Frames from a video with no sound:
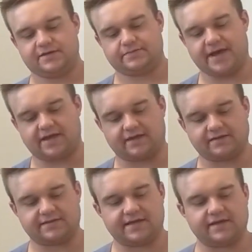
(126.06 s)
This packet
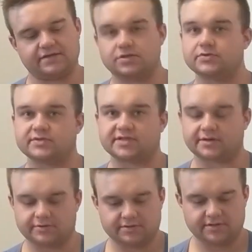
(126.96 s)
contains 2
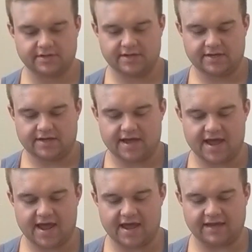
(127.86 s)
stickers
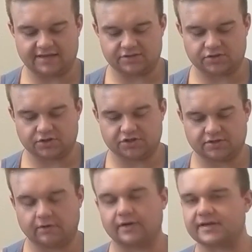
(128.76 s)
and the
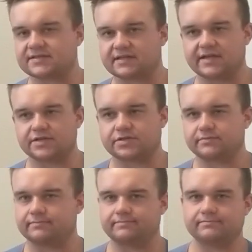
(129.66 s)
instruction or
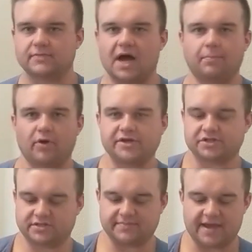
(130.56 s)
installation
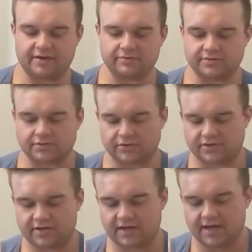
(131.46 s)
operations manual sort
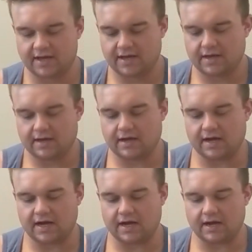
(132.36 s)
of thing.
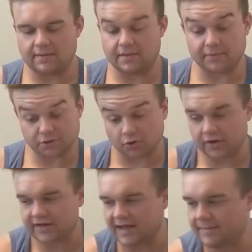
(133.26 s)
The
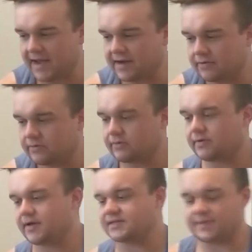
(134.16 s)
majority of that manual,
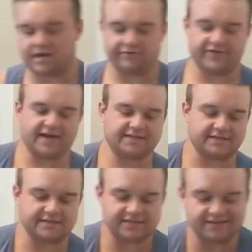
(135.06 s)
as a matter of fact,
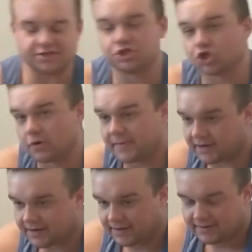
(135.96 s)
is in
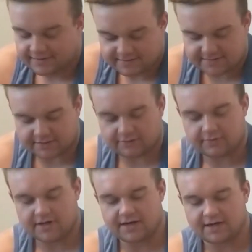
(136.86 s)
German.
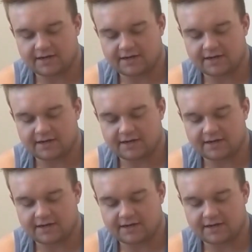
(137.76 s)
So